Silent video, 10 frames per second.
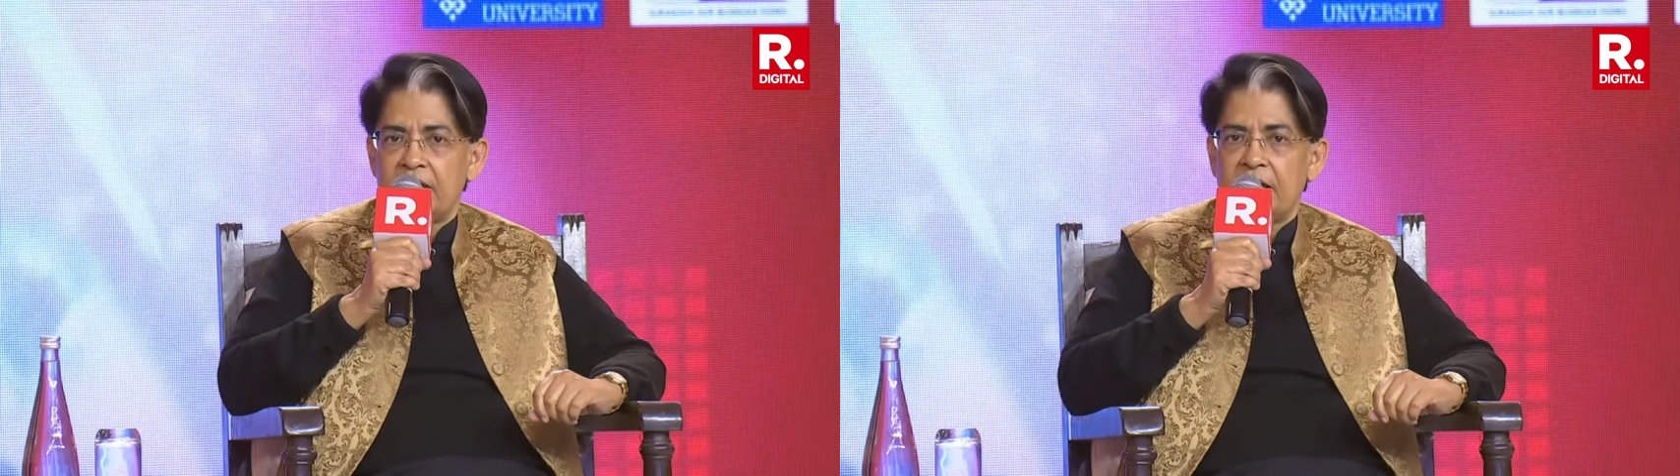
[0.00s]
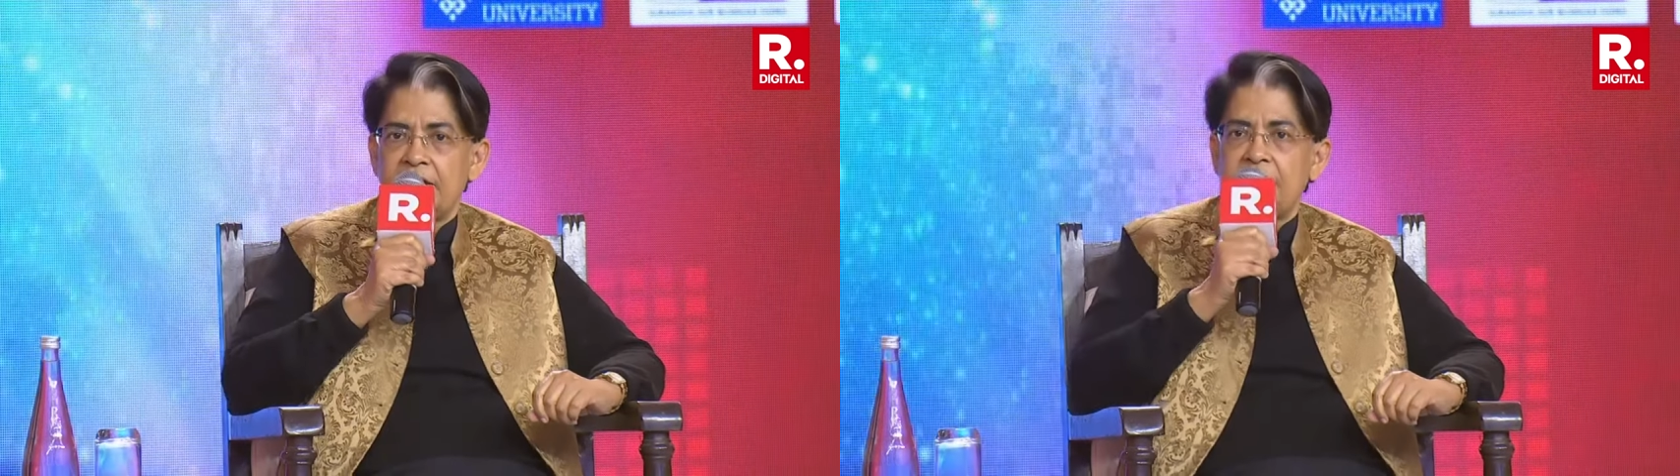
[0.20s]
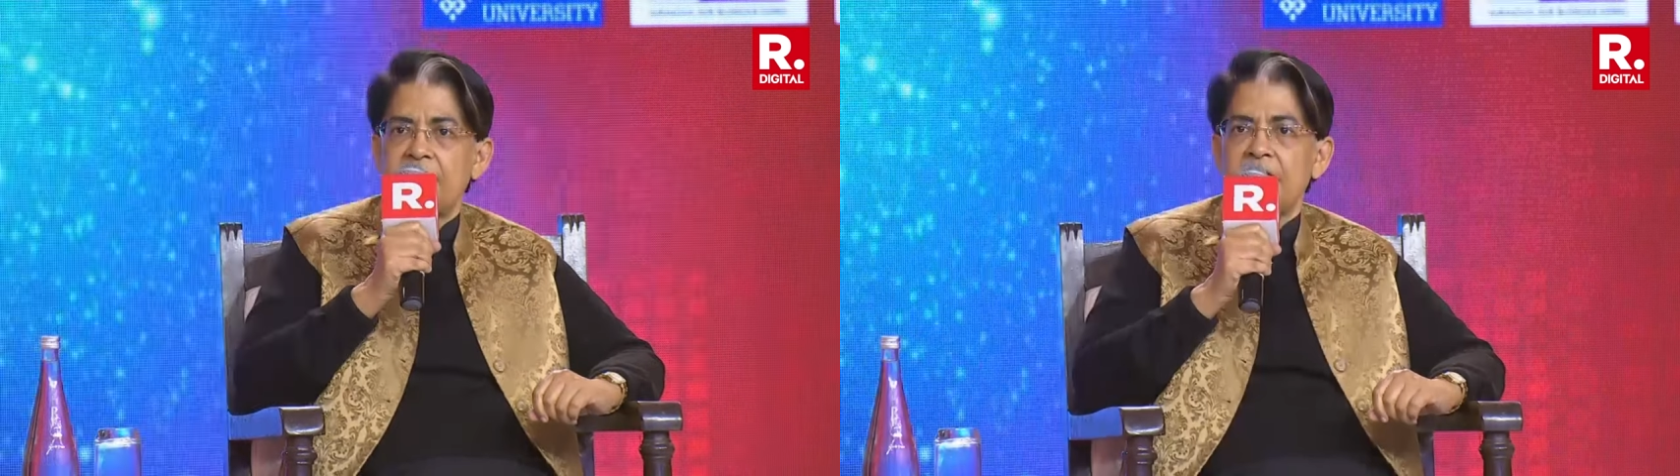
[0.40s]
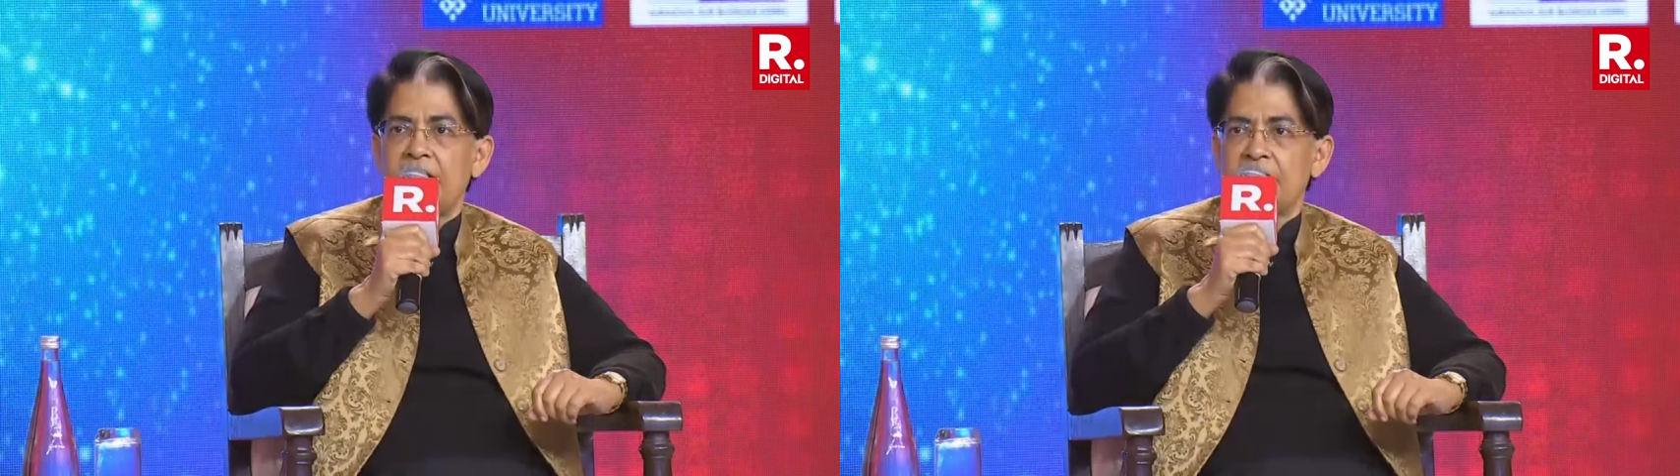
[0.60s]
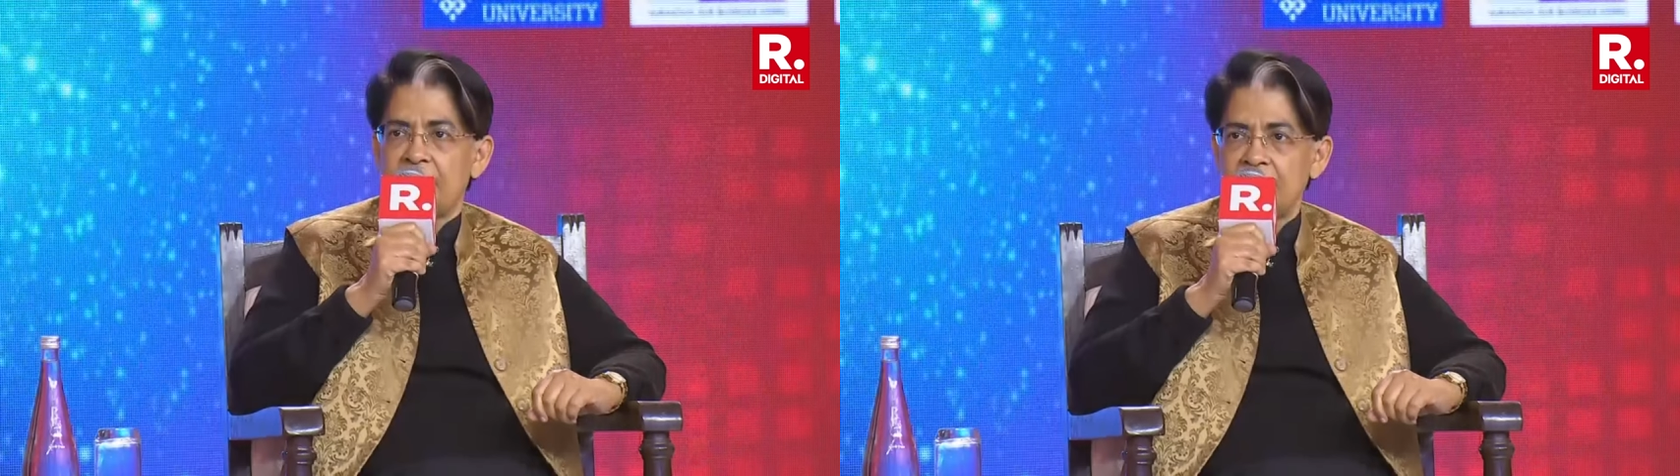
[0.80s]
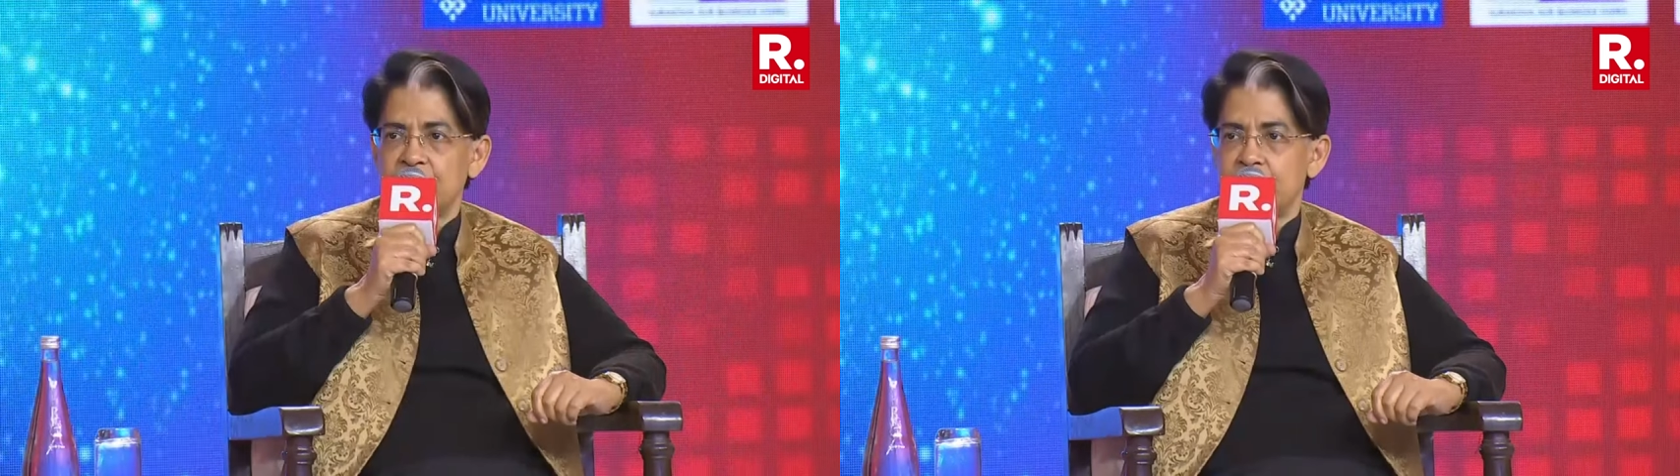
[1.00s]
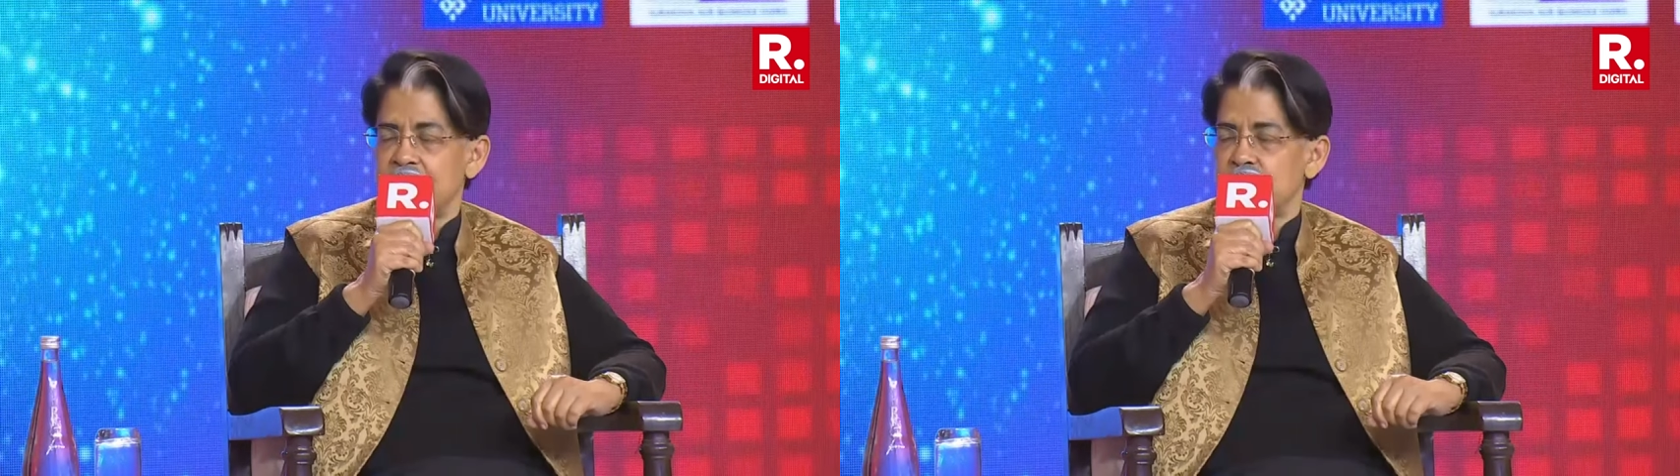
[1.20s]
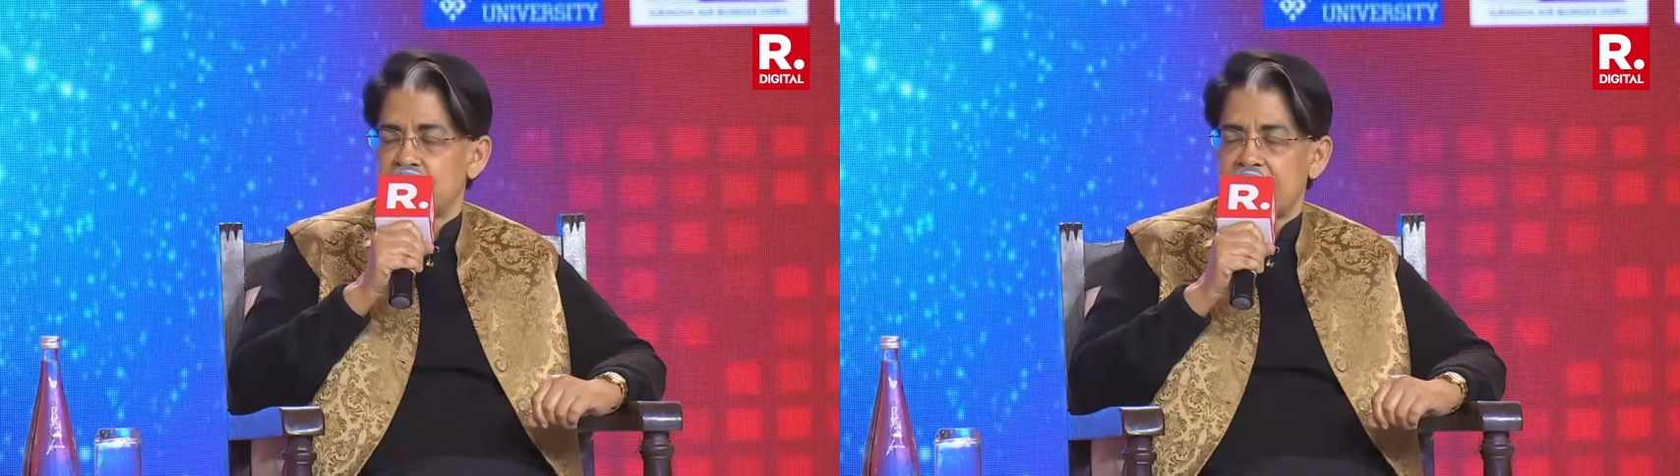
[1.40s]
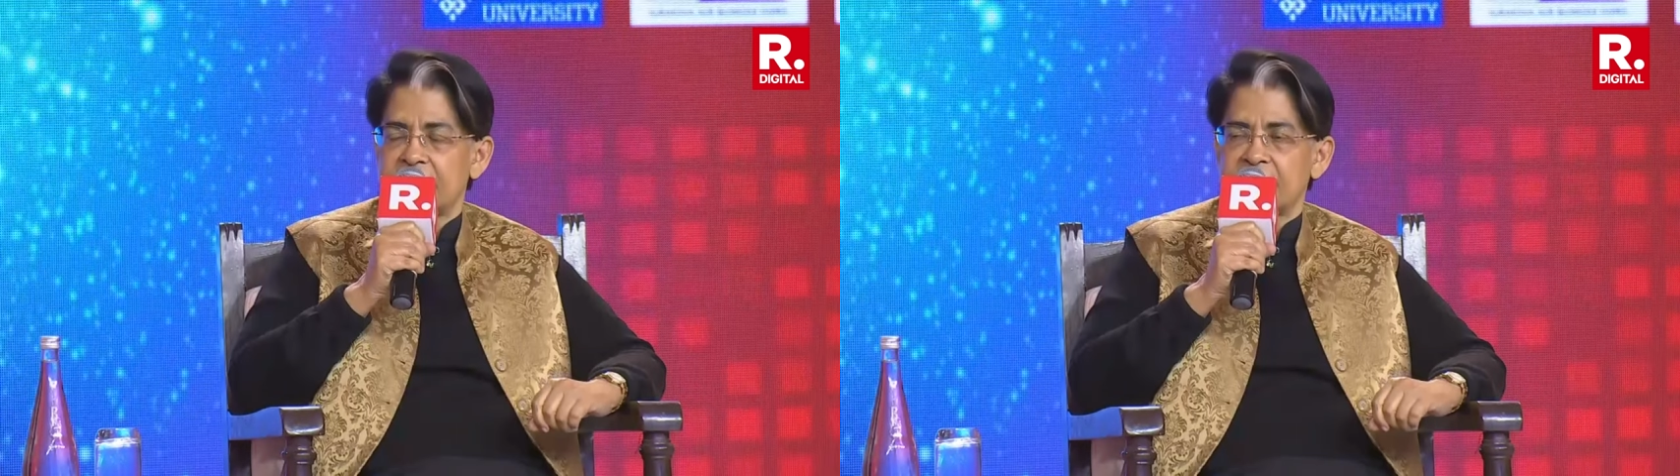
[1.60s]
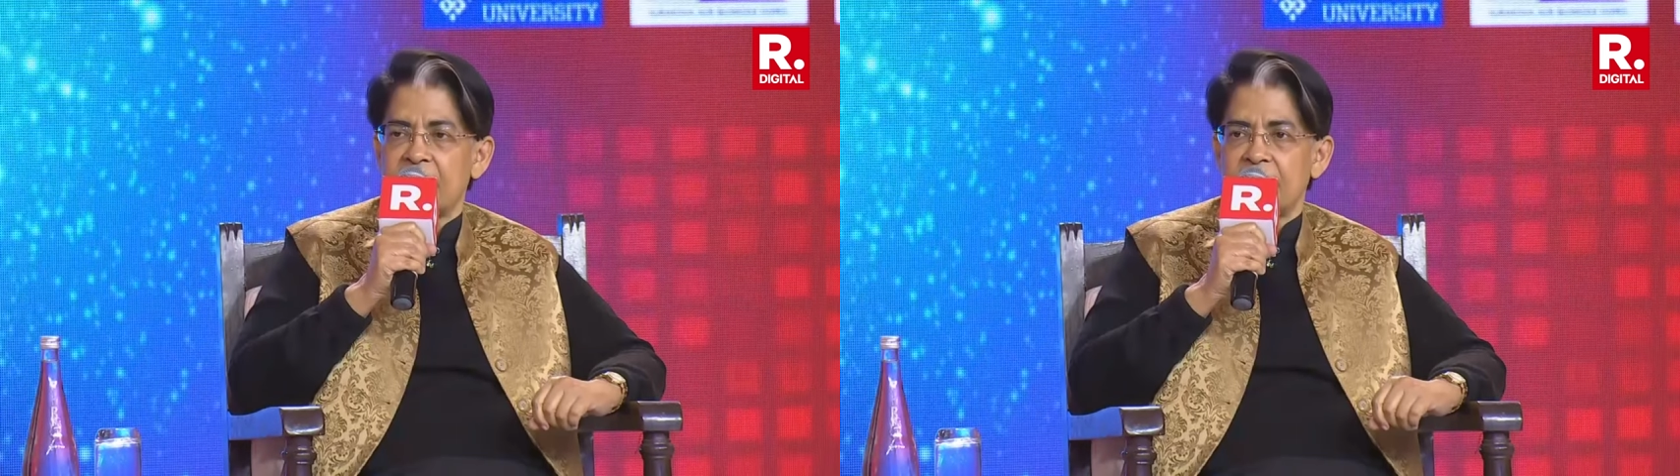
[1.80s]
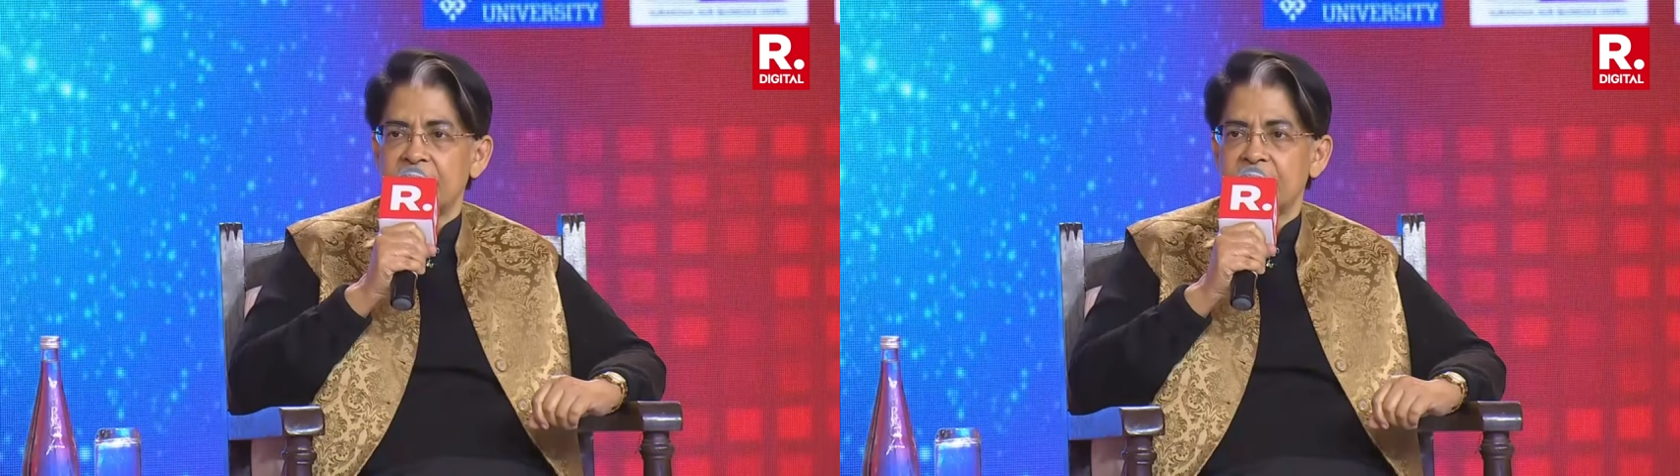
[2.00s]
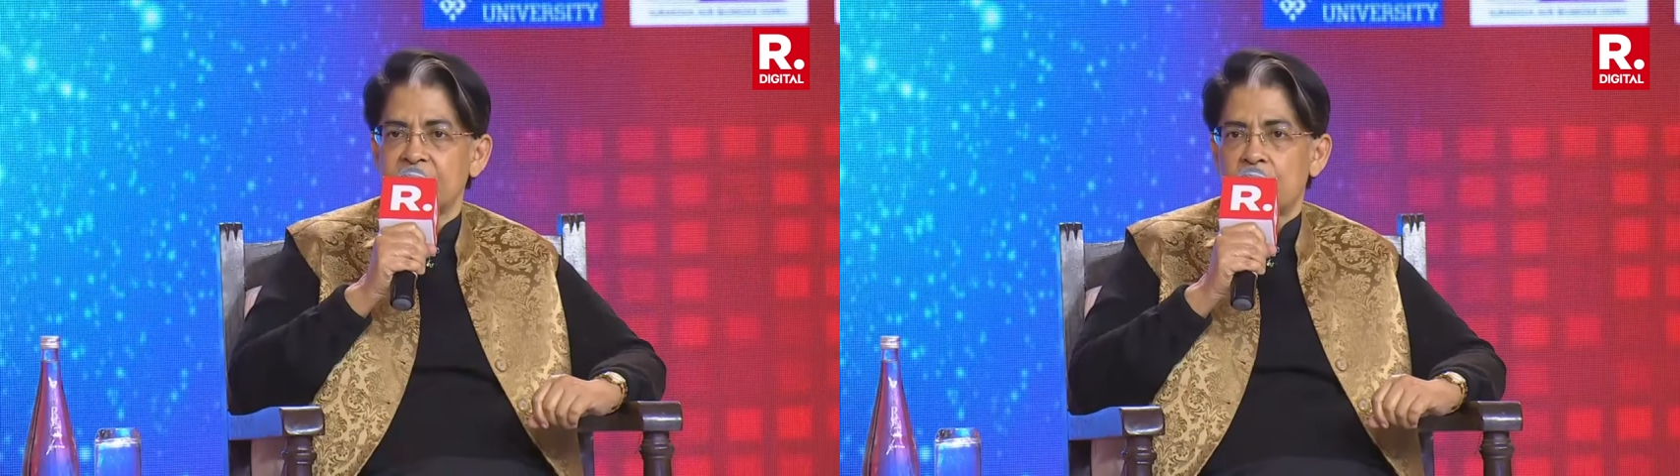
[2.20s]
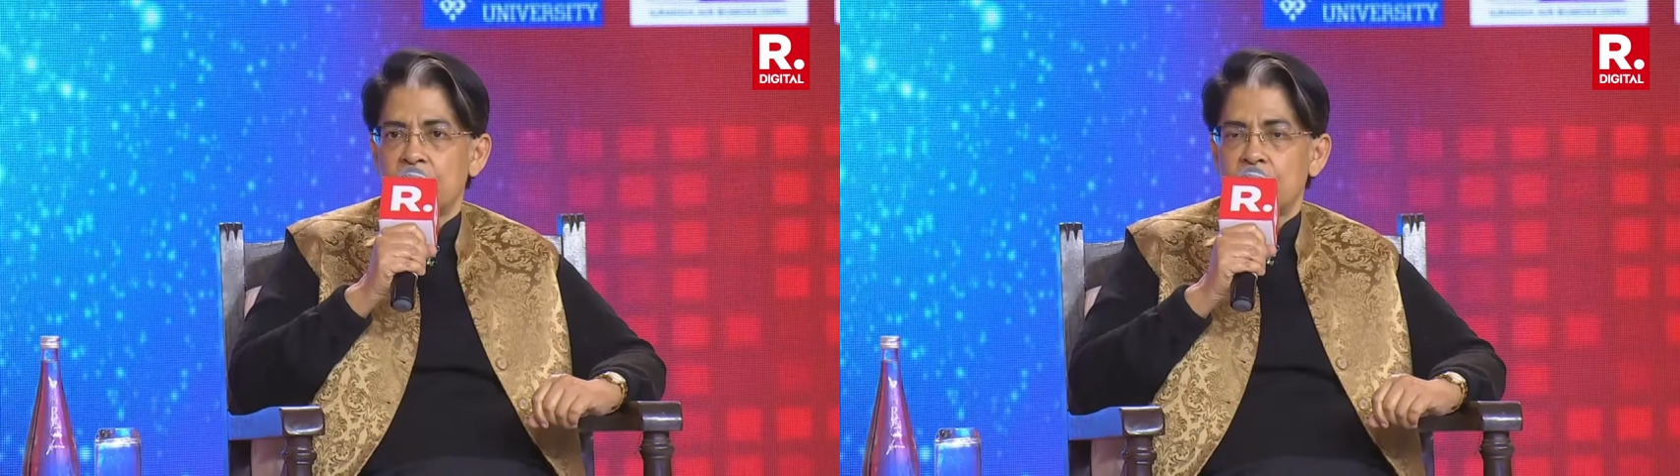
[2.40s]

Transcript: and he encouraged me to take science.